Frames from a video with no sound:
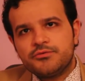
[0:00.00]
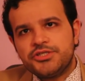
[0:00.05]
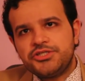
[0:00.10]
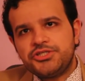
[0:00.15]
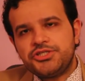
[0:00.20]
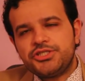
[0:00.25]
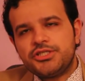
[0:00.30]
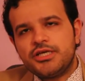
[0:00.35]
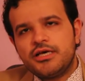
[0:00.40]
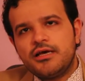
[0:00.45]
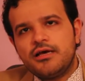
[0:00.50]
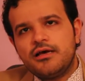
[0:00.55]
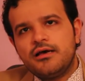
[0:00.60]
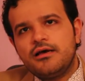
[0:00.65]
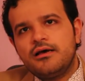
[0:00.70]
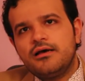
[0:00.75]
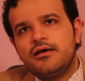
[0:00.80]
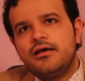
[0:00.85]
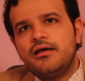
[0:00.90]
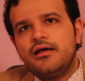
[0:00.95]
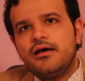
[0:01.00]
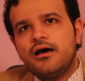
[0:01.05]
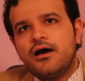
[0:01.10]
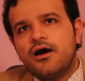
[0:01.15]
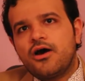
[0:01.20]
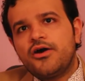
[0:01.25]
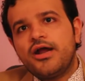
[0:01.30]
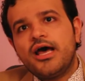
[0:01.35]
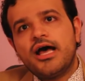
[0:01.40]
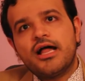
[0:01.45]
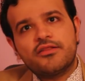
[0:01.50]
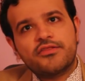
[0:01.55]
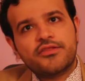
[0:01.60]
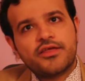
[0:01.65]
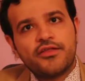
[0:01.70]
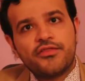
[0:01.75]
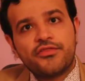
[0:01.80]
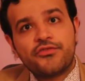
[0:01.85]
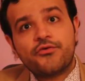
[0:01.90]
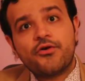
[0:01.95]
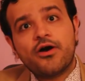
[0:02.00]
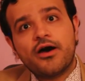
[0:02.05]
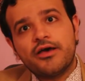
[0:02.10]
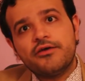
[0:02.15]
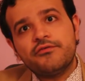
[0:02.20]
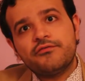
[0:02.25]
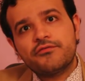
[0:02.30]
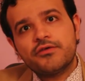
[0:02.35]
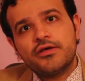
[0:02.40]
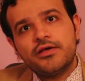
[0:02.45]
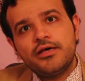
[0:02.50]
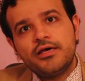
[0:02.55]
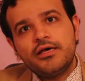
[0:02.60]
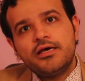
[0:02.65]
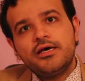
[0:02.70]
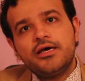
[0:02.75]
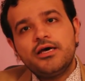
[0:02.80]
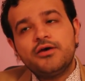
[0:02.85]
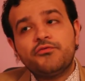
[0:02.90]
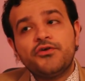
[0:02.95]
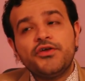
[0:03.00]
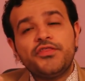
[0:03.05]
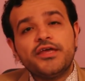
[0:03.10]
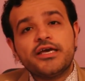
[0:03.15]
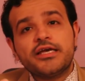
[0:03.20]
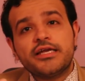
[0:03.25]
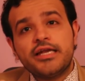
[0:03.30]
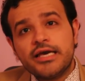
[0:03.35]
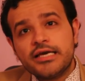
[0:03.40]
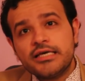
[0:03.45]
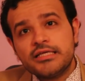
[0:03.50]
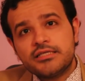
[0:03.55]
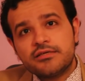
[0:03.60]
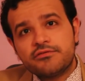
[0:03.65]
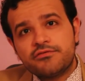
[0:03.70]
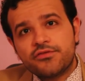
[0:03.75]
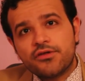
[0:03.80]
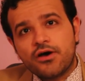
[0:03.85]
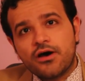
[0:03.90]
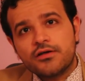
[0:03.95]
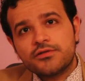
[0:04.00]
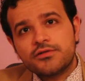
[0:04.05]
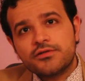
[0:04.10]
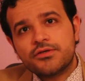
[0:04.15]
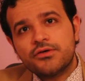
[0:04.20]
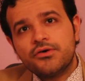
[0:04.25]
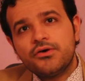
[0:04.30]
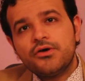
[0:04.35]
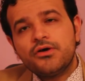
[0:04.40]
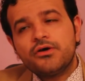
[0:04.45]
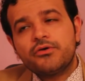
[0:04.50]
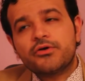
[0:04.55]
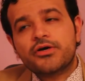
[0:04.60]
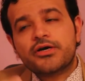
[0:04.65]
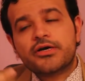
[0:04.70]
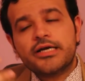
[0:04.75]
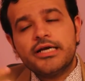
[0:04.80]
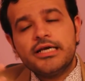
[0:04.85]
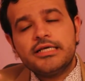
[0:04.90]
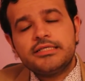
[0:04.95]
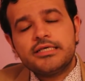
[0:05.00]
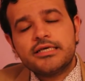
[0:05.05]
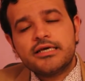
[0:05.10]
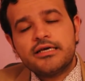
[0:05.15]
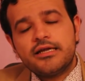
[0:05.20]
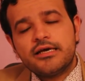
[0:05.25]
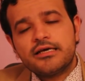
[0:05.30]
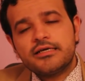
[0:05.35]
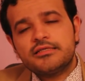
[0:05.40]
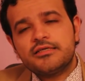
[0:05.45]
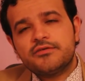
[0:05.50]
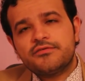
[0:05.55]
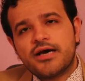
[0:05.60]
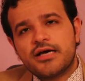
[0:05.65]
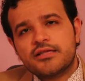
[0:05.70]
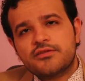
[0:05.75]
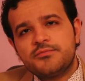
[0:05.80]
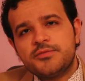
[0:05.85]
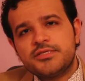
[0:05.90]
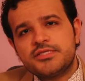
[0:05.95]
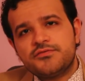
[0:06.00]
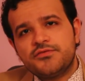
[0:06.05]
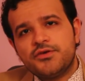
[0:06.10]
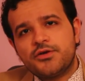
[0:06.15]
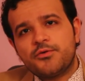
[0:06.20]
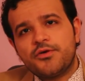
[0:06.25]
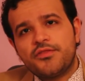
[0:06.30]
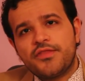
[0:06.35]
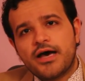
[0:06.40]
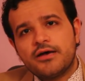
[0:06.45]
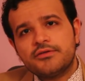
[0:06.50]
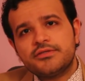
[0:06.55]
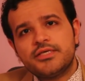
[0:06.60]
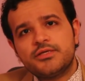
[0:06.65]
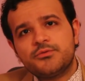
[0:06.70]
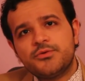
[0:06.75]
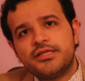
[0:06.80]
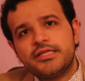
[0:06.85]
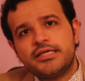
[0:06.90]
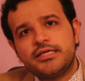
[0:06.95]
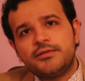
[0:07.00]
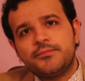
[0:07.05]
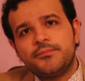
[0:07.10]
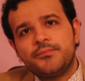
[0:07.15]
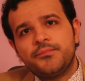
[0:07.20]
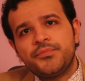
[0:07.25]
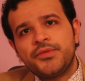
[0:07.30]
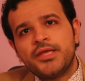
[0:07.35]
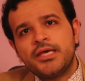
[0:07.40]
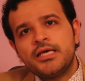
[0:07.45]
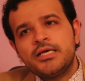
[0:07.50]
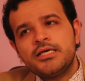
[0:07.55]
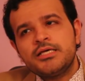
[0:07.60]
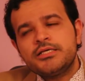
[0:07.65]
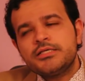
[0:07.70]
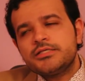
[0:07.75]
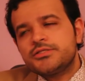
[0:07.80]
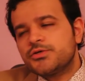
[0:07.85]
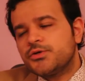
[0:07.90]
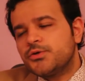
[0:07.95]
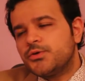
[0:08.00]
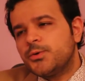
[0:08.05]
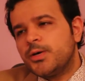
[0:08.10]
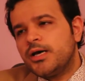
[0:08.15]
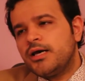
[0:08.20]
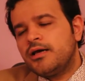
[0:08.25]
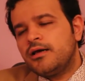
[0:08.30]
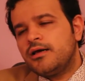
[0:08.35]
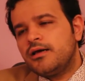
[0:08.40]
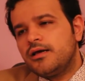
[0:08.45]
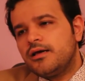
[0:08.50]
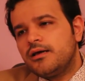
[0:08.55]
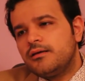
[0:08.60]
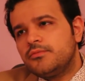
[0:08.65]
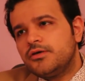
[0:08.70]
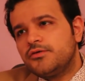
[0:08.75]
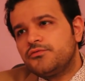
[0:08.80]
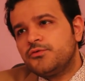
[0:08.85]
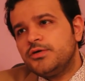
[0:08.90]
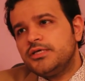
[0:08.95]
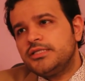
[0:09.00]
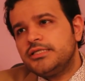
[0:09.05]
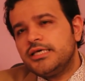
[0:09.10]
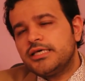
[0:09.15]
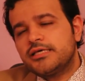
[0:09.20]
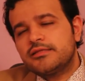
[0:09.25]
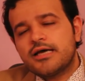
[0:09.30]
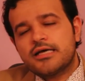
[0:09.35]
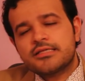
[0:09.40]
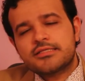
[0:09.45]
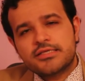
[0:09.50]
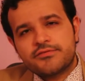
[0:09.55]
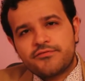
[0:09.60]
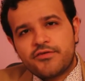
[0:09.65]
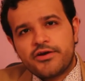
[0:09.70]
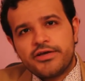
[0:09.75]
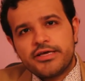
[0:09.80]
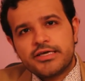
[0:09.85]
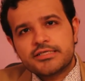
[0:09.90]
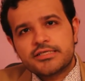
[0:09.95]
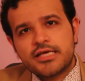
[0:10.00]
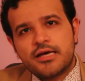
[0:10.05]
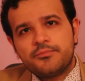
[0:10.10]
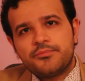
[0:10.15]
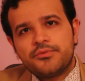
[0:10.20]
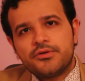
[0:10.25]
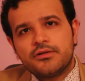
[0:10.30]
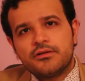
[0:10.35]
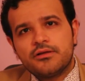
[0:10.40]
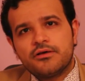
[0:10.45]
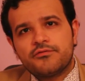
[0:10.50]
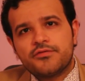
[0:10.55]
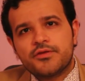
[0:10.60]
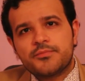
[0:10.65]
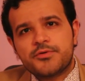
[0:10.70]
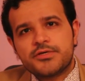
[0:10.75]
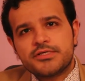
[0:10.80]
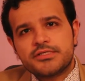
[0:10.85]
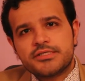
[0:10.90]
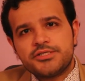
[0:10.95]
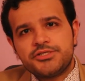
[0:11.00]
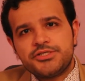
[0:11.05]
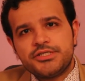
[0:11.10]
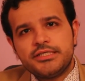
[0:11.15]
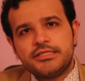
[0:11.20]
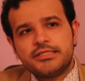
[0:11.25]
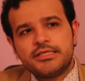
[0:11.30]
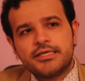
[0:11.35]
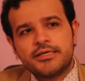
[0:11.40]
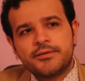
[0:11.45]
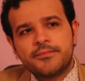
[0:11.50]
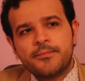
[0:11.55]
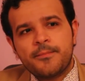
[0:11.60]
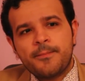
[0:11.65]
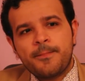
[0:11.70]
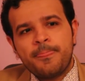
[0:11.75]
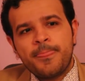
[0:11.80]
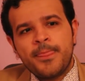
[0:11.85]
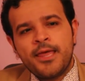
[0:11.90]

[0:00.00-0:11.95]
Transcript: in which our health can thrive. If we think negative thoughts, we're creating a negative atmosphere without and within. So if we take that very example of the person cheating,